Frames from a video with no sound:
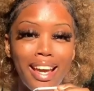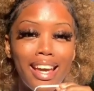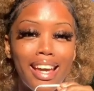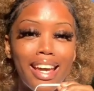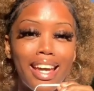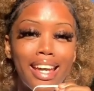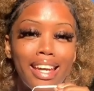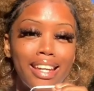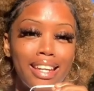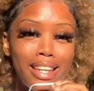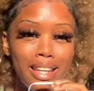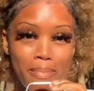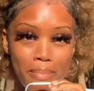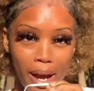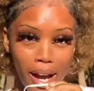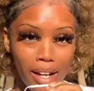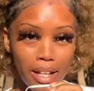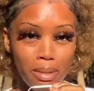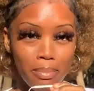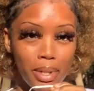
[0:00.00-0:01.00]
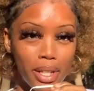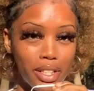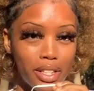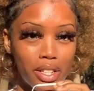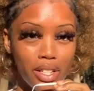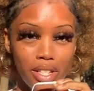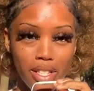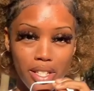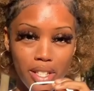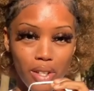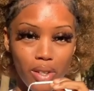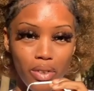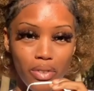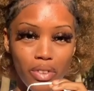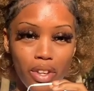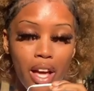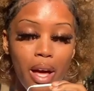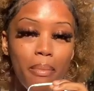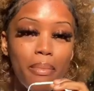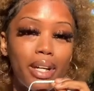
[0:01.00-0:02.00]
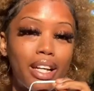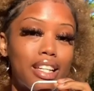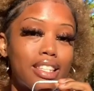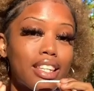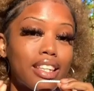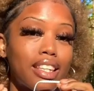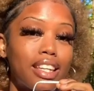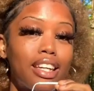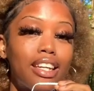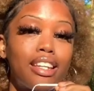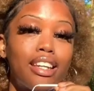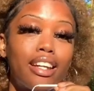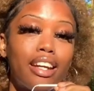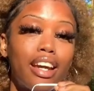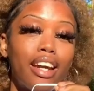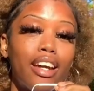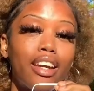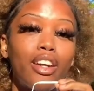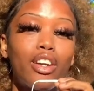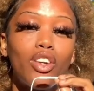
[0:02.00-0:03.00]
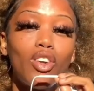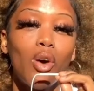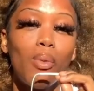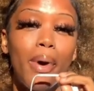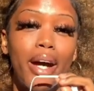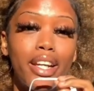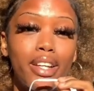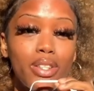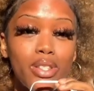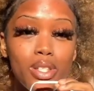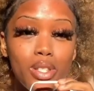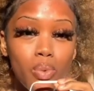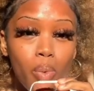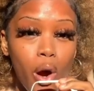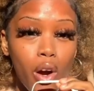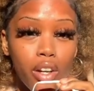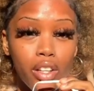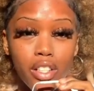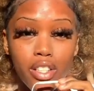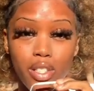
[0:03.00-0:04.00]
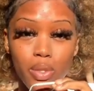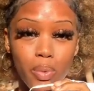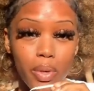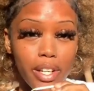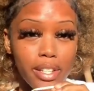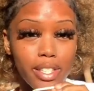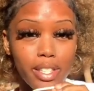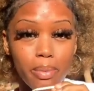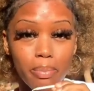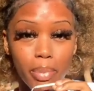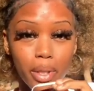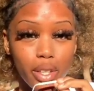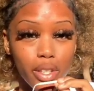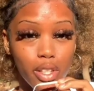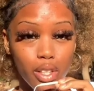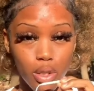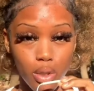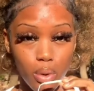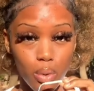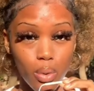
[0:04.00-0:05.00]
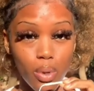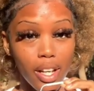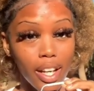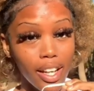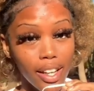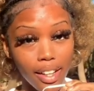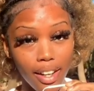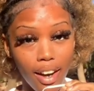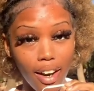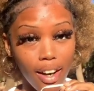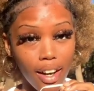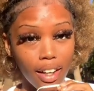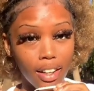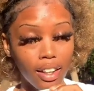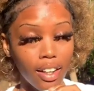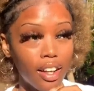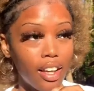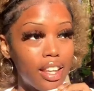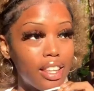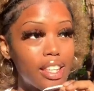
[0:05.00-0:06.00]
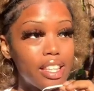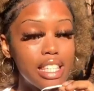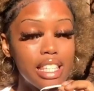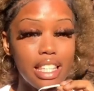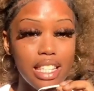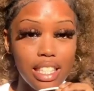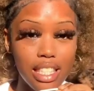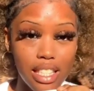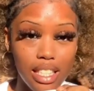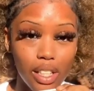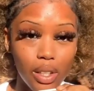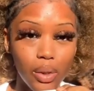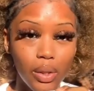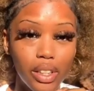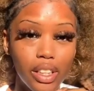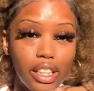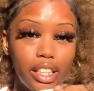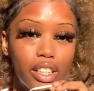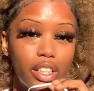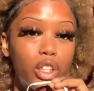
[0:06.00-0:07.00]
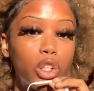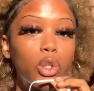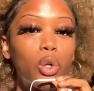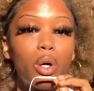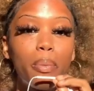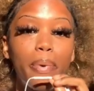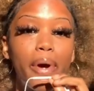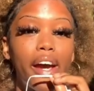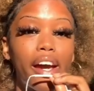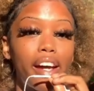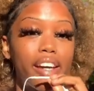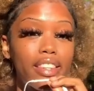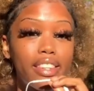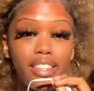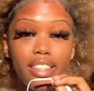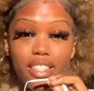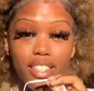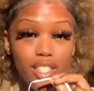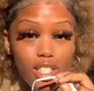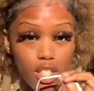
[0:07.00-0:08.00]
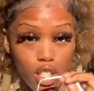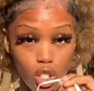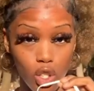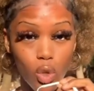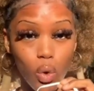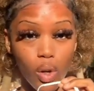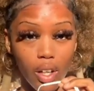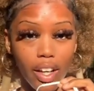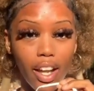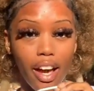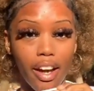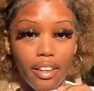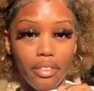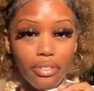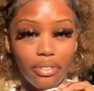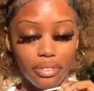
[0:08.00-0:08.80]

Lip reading: Anybody but yourself. Because at the end of the day, nobody else is walking this race but you and God. This is literally your path. This is your life.